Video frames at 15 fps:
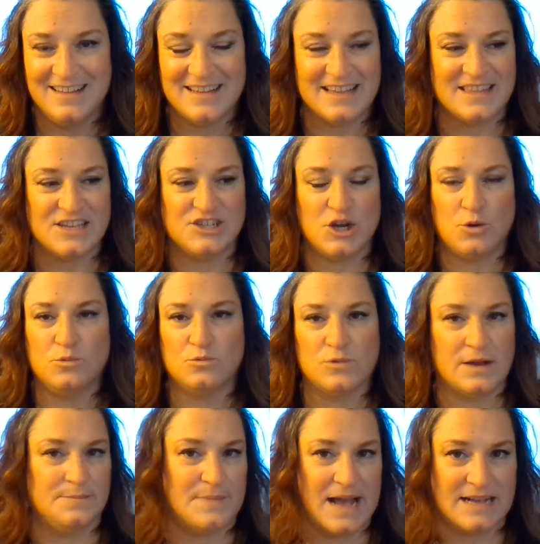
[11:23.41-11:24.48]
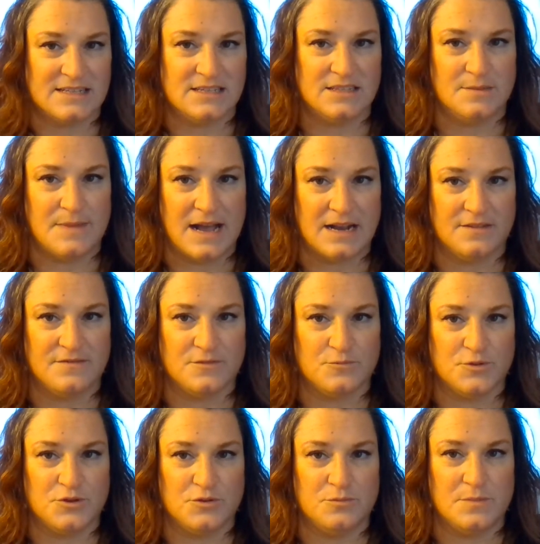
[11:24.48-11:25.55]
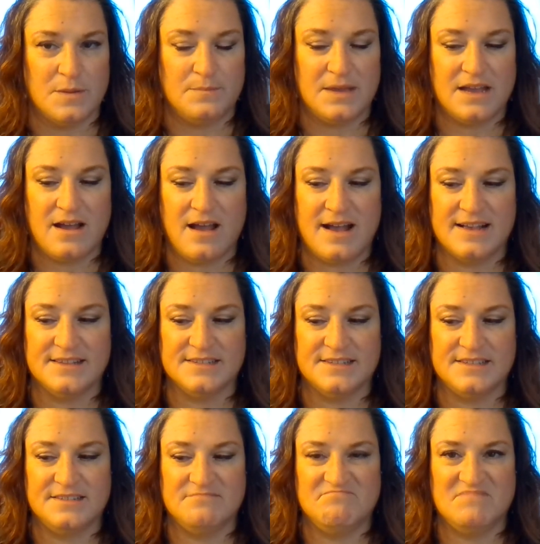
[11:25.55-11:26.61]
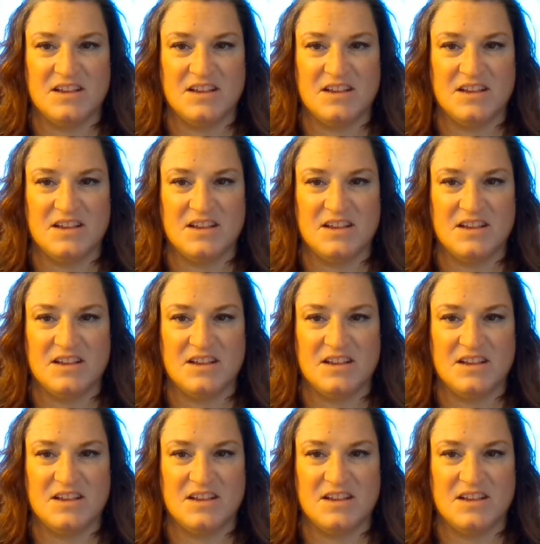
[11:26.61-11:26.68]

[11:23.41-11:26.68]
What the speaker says: Like they don't run back to the back of the room because